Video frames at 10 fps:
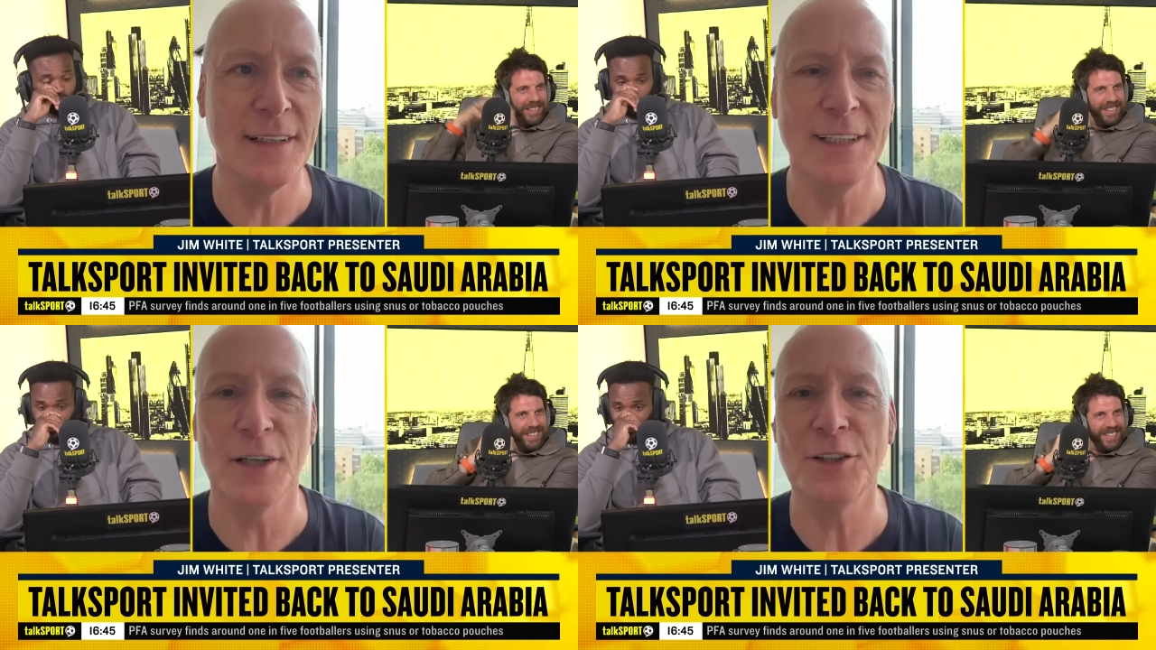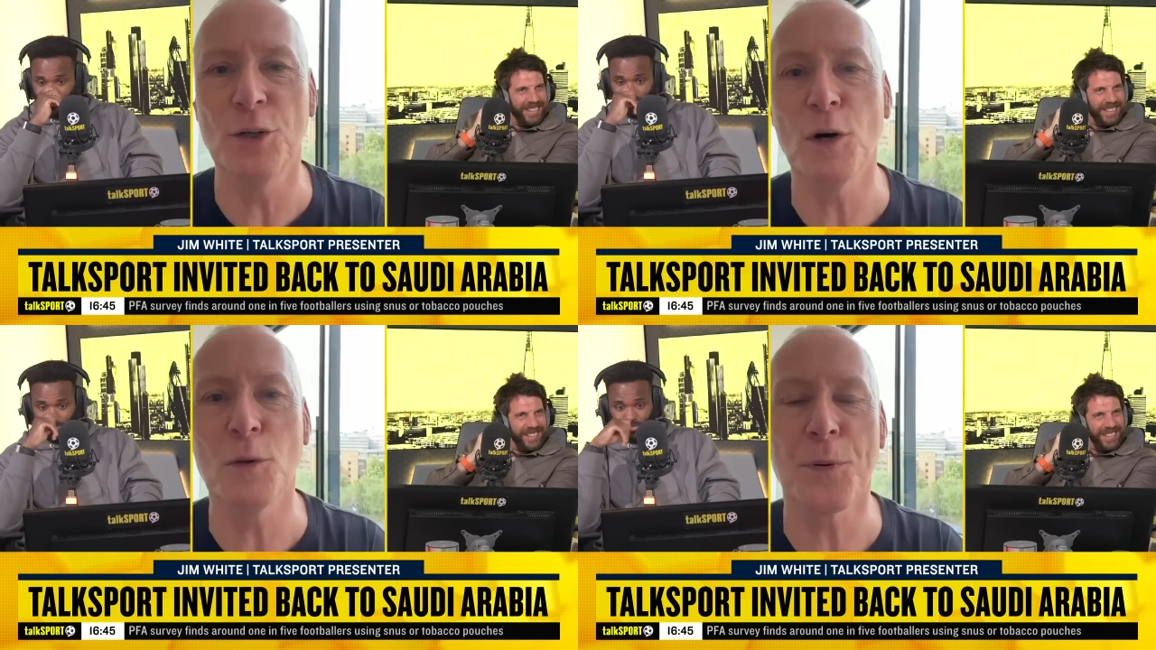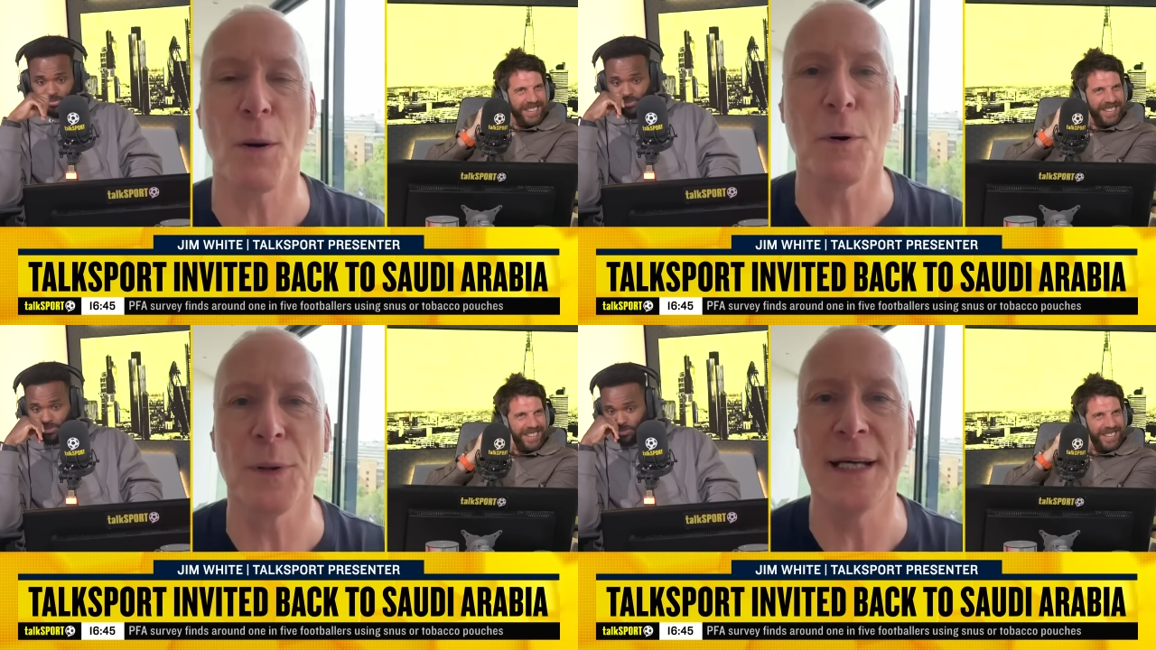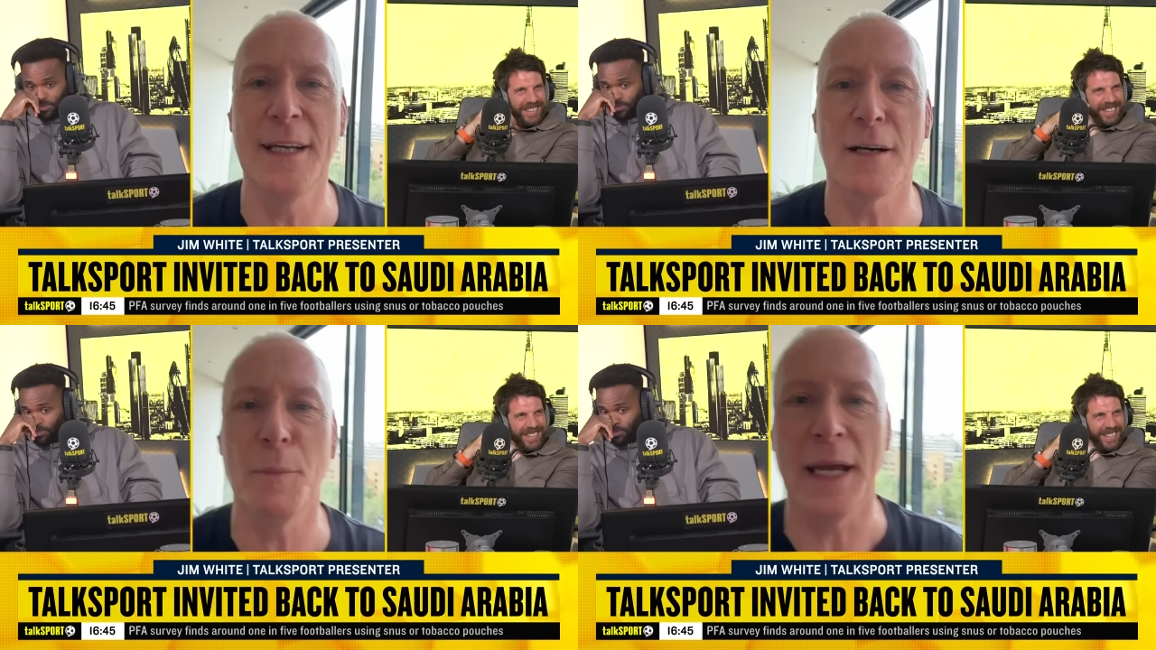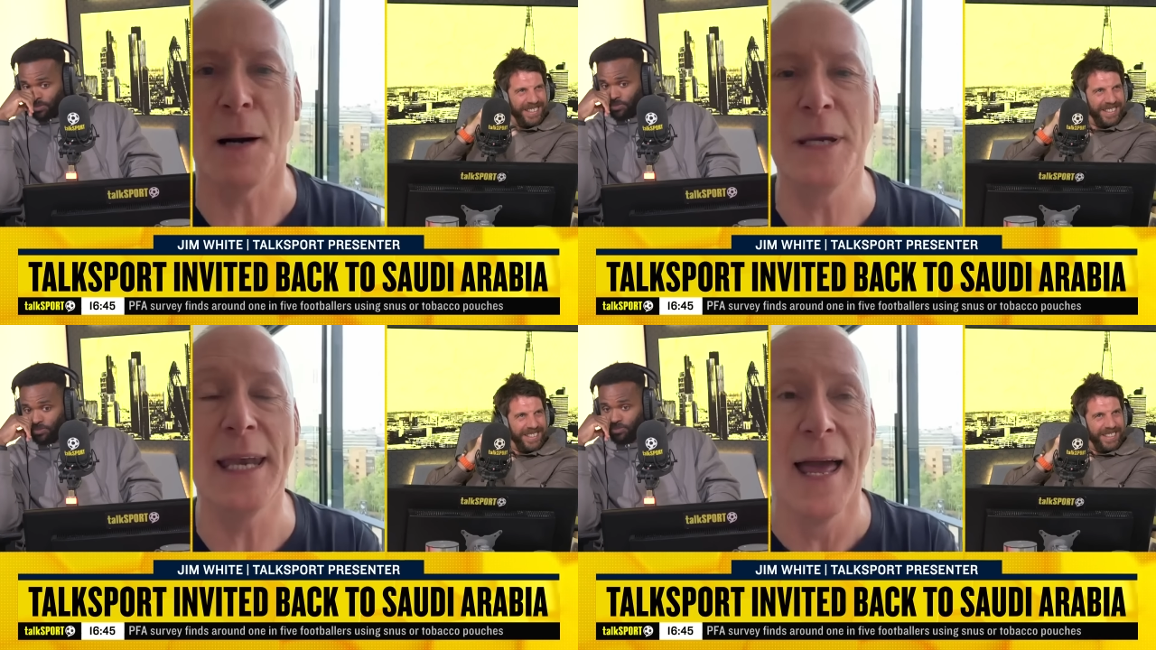Speaker 1: You, you will probably hear me. I
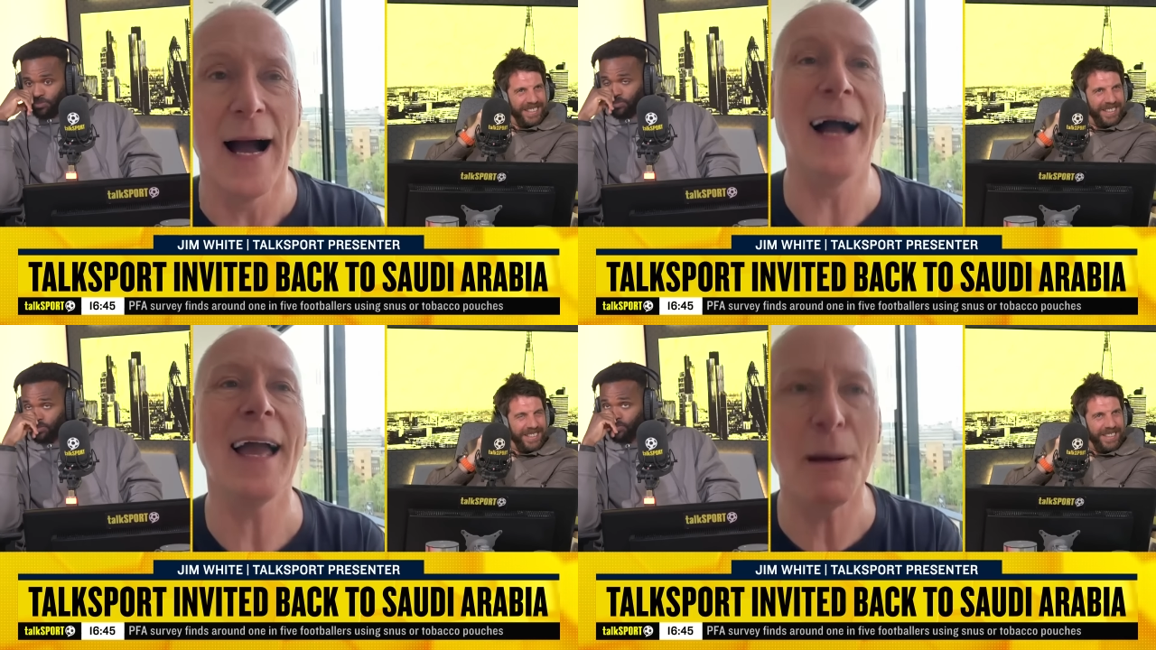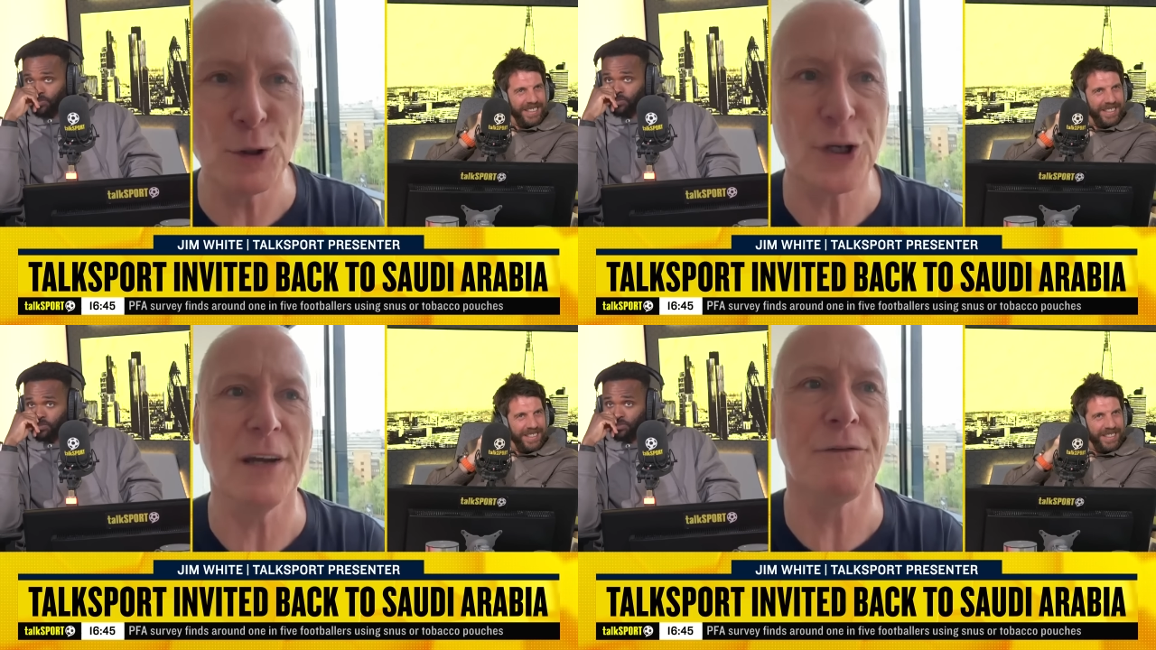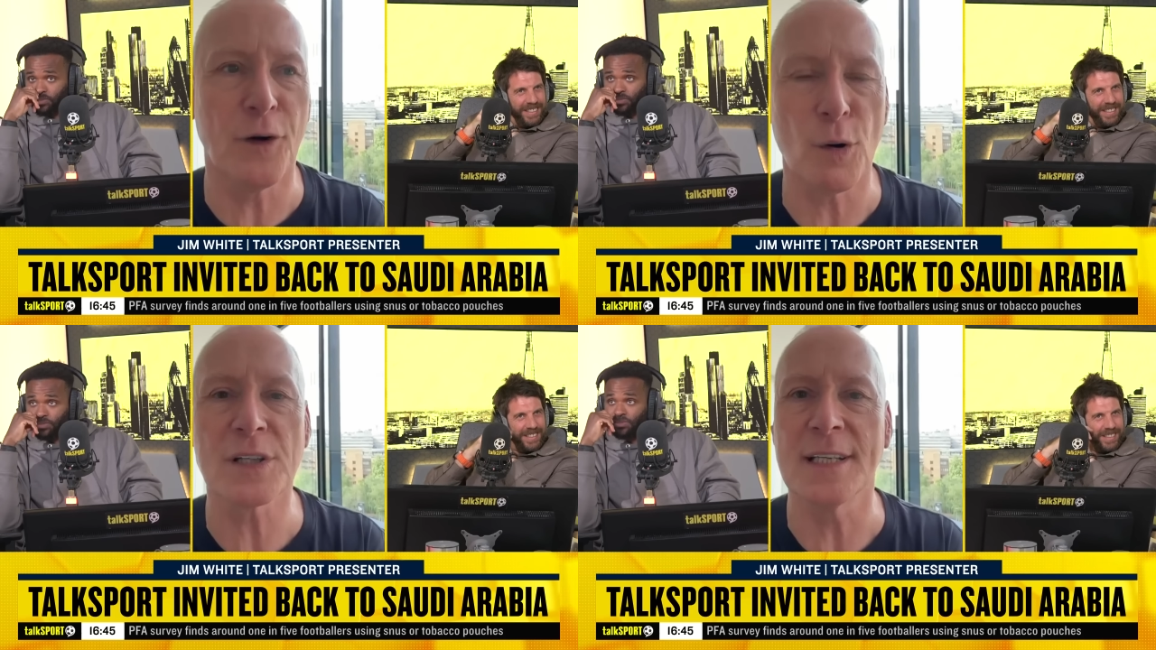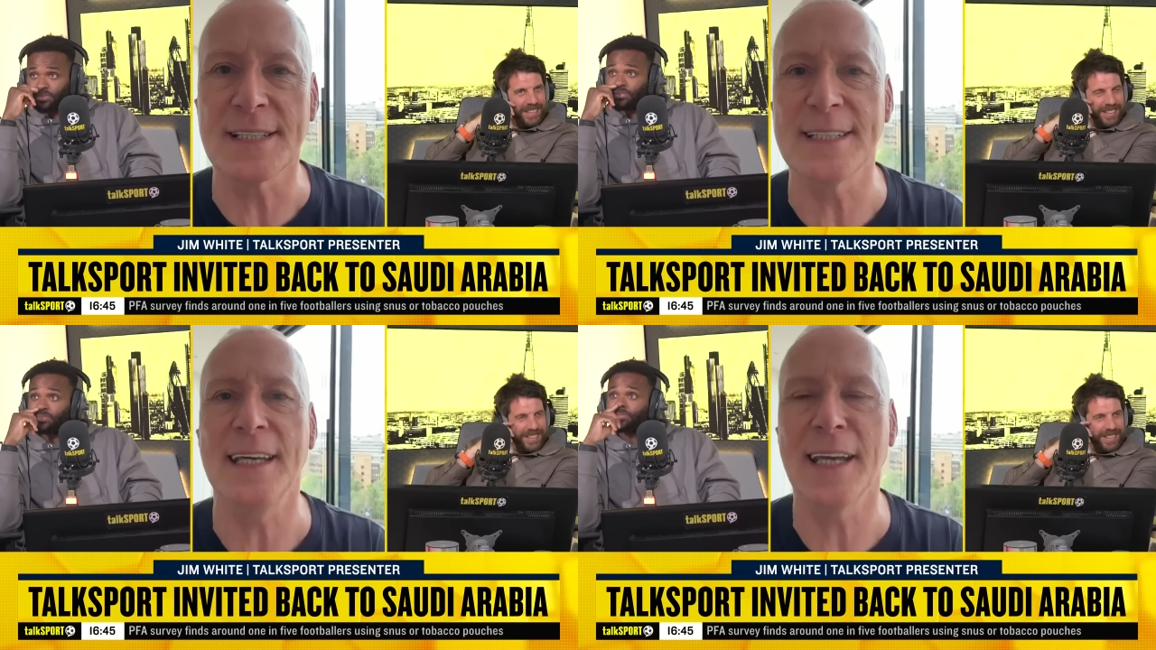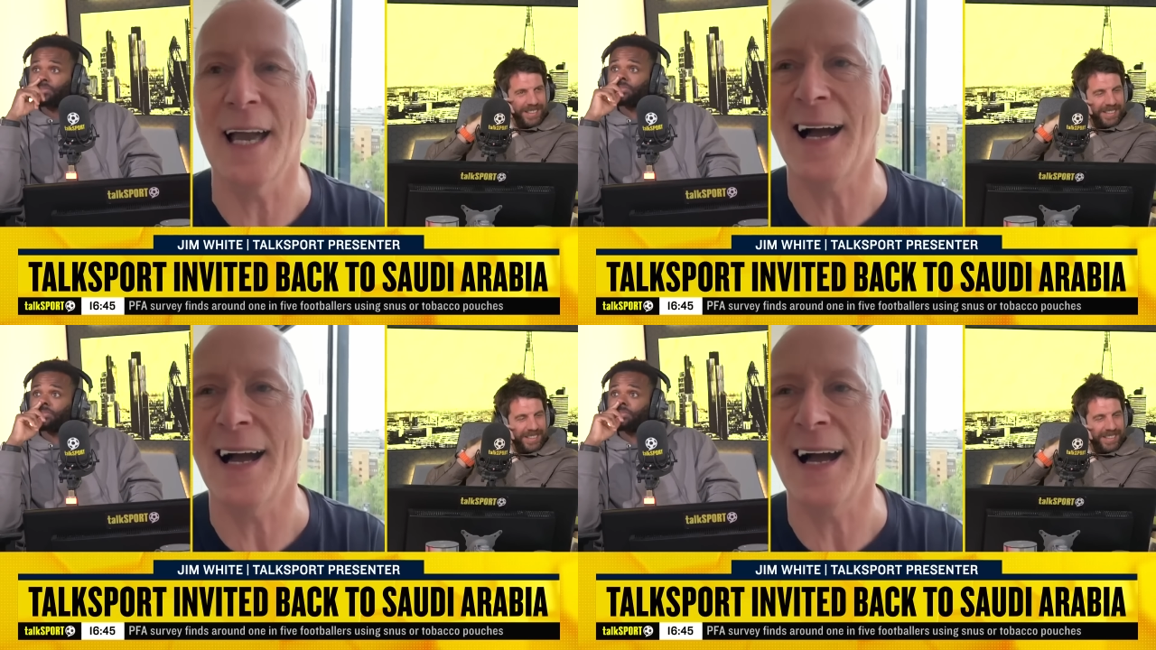mean, I am looking forward to seeing it.